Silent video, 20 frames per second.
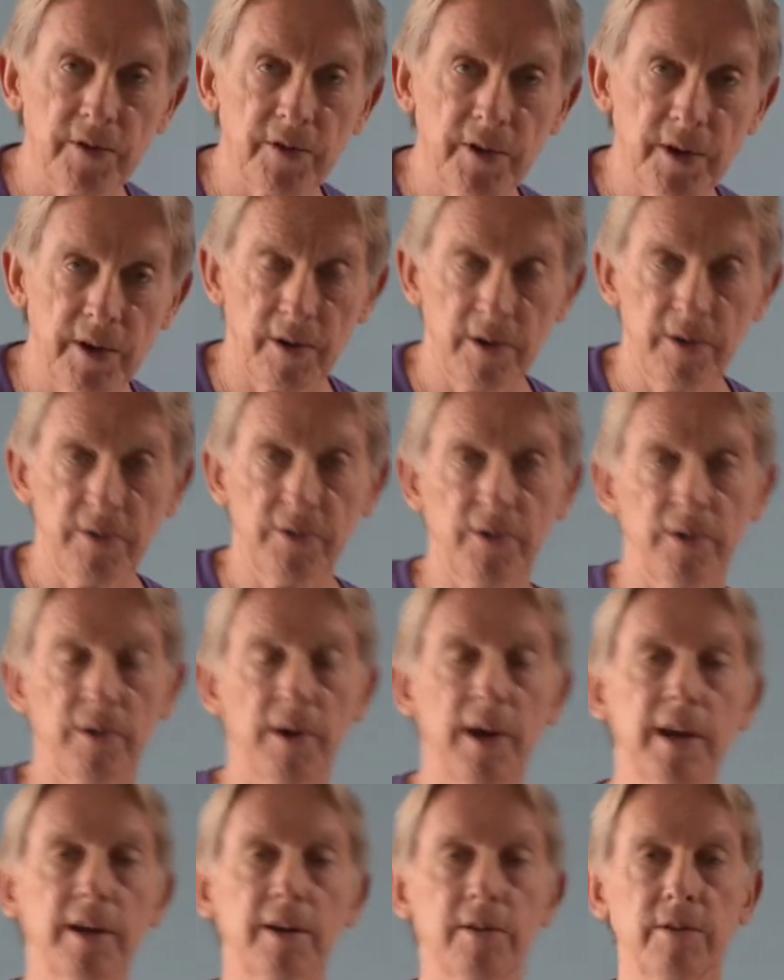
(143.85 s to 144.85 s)
she hurts
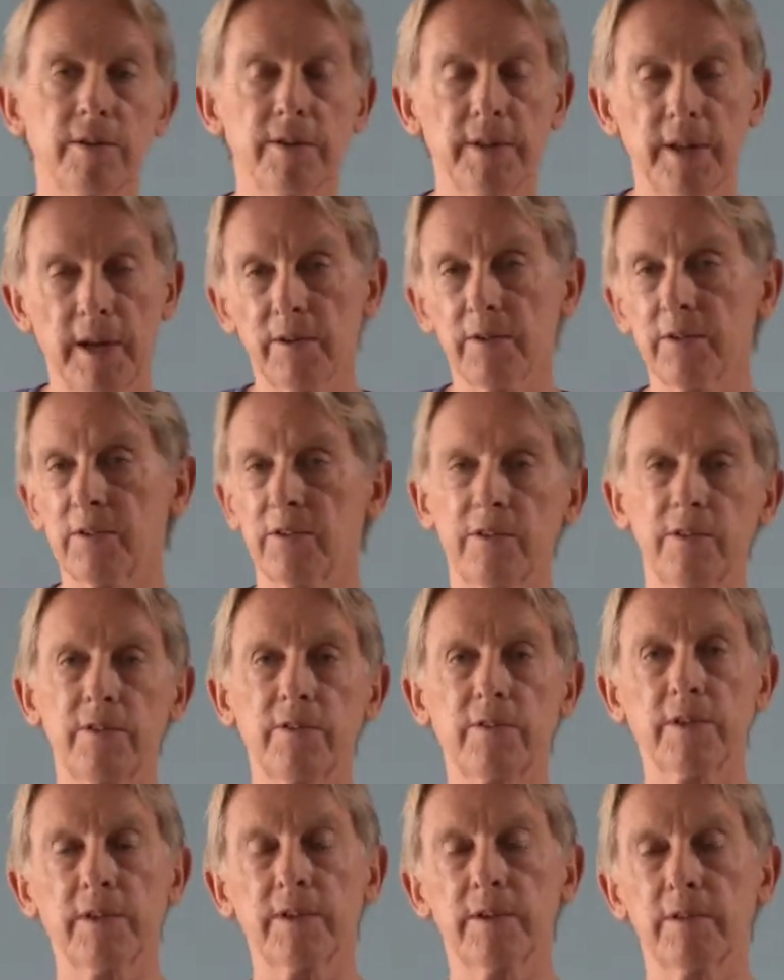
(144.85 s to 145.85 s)
her ankle. Now
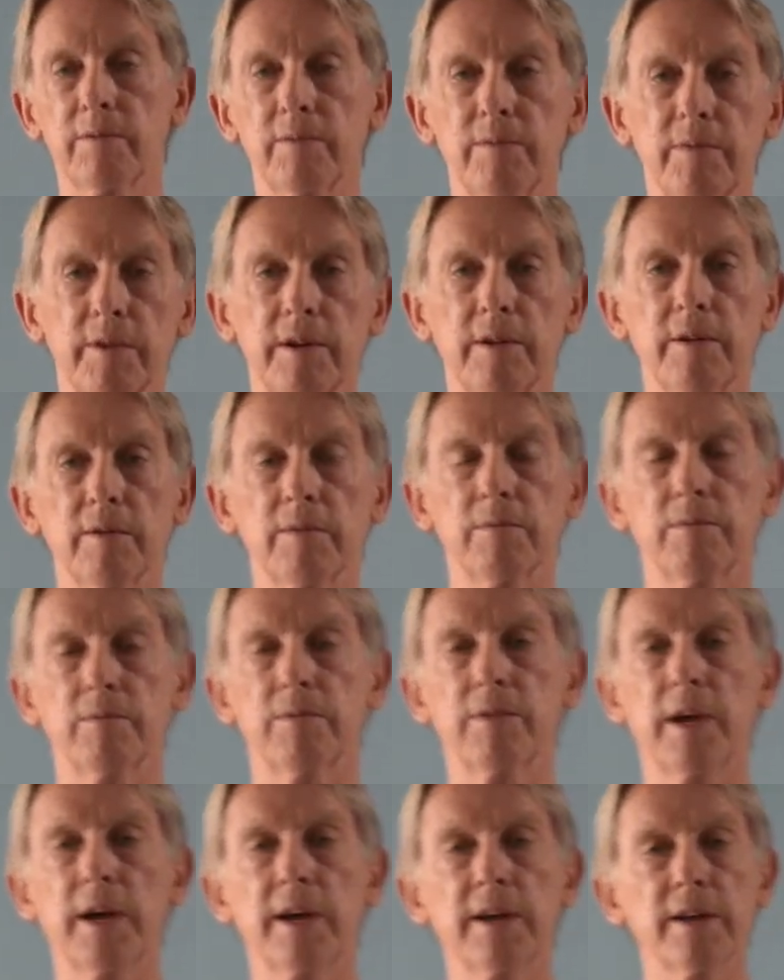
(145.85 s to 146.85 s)
she's going to, you
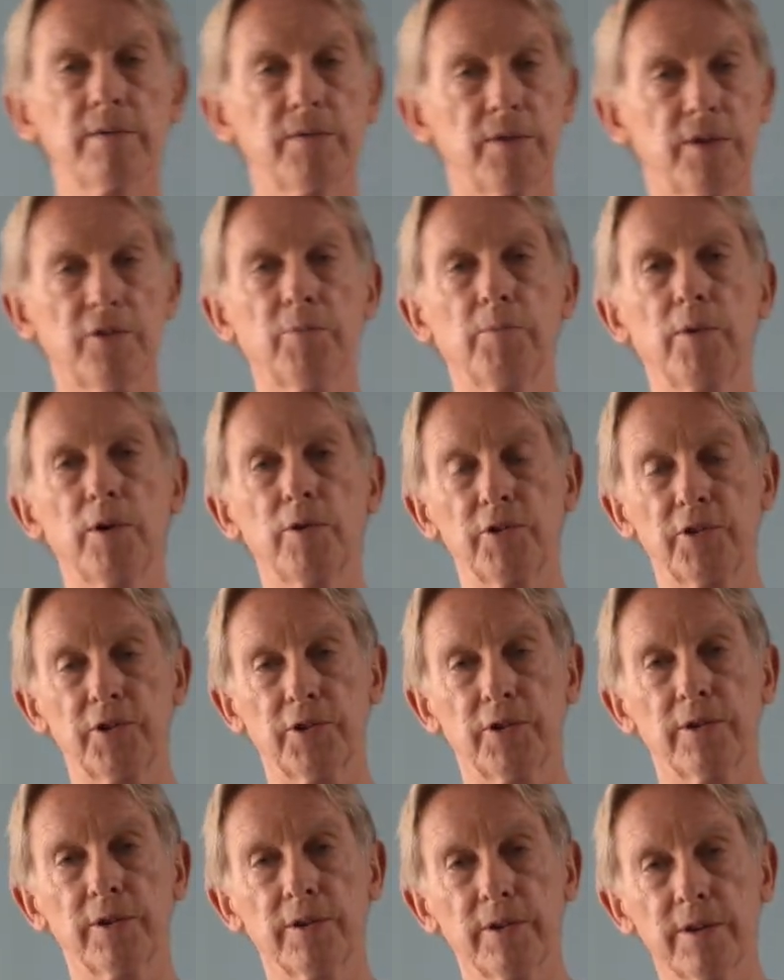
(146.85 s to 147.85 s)
know, die of
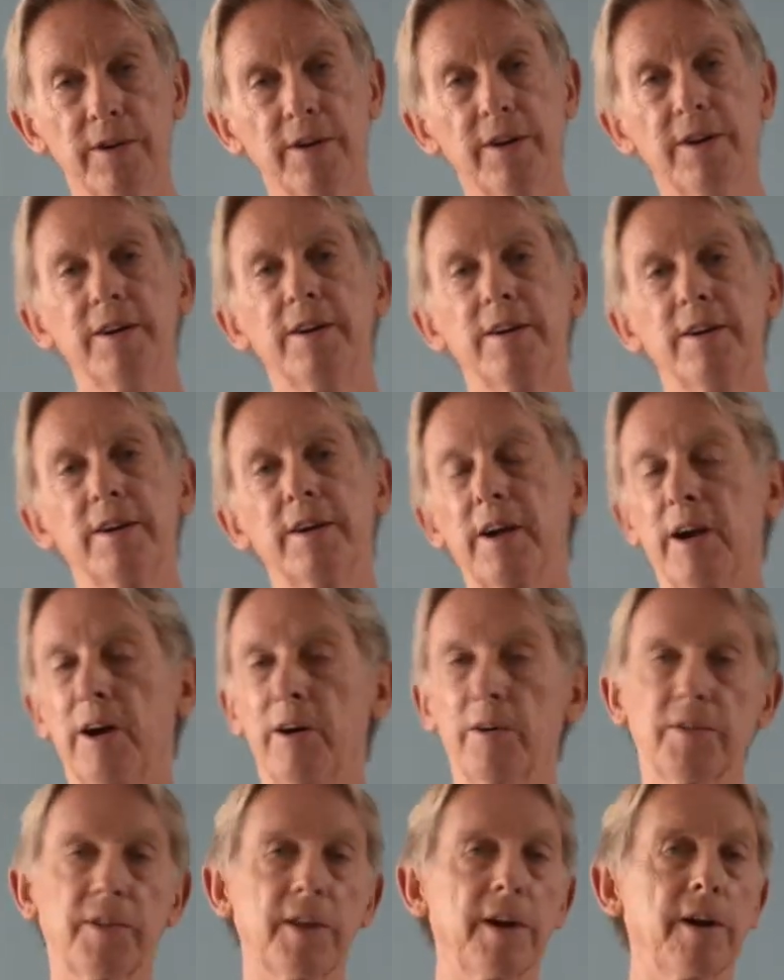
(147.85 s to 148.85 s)
exposure
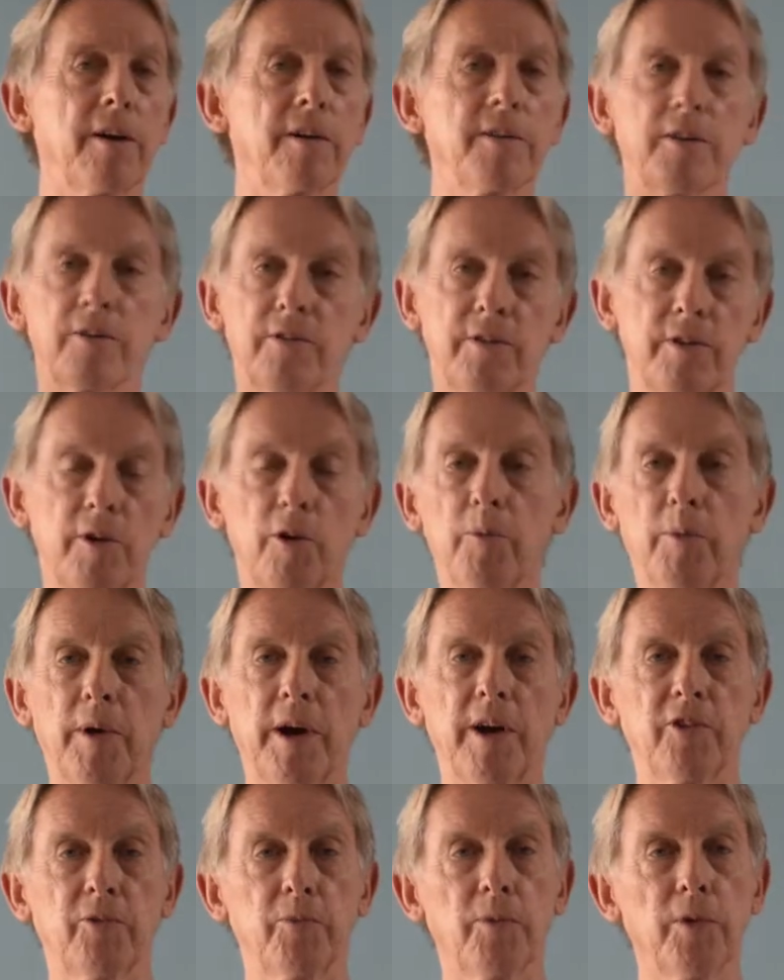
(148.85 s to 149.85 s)
out there, and there's no
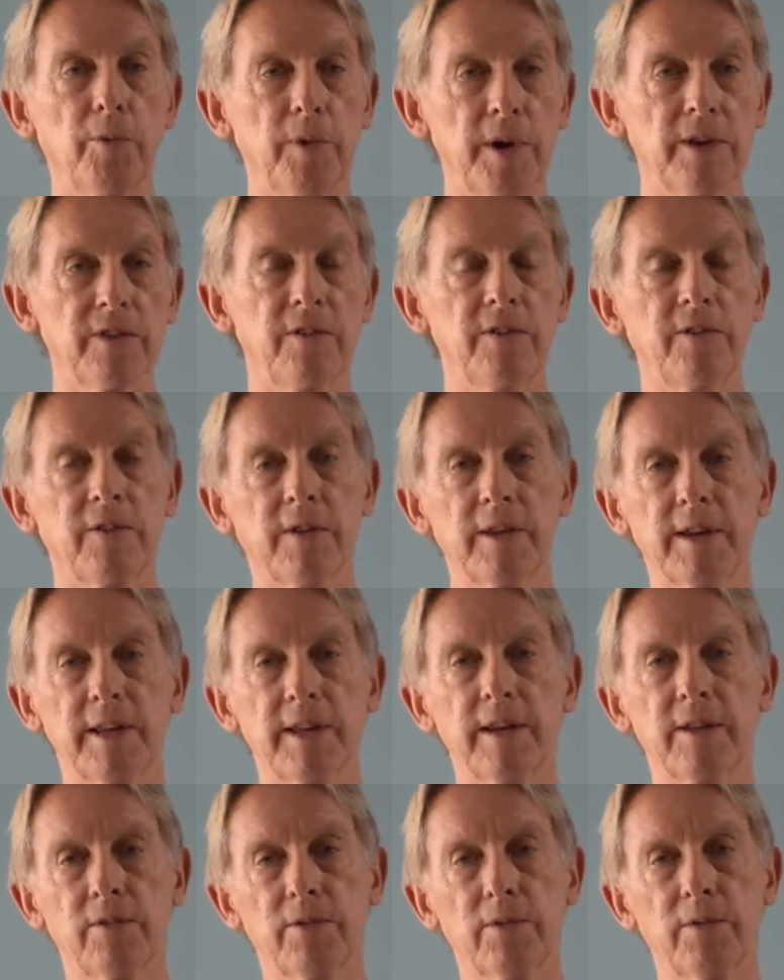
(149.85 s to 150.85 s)
possible way she's going to
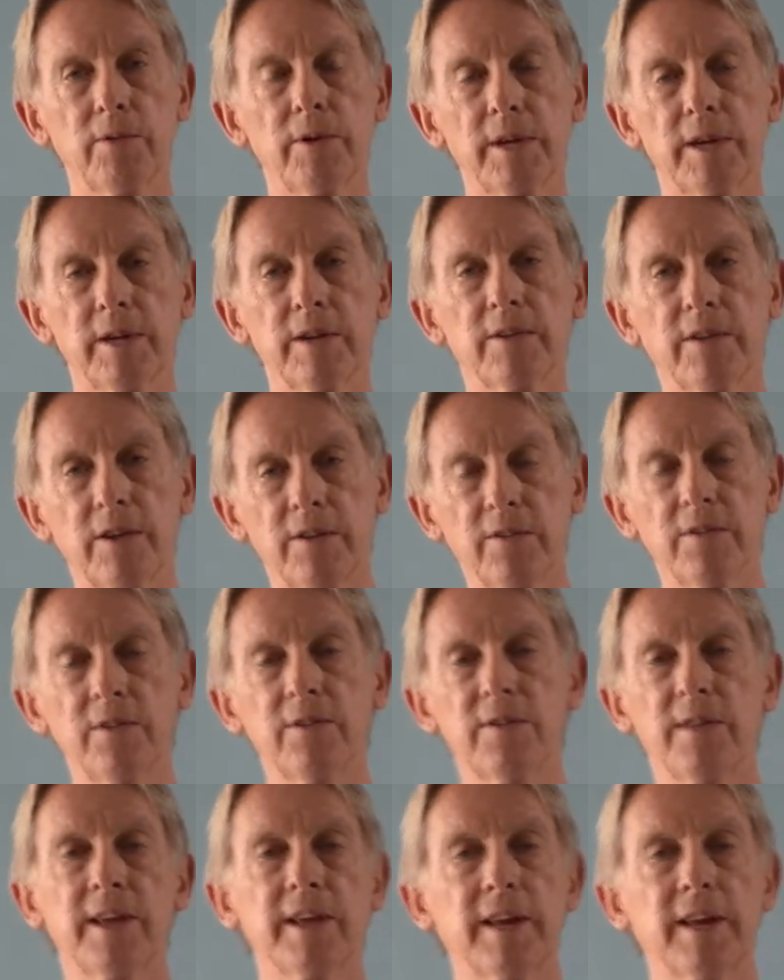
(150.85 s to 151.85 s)
get through it. And just as that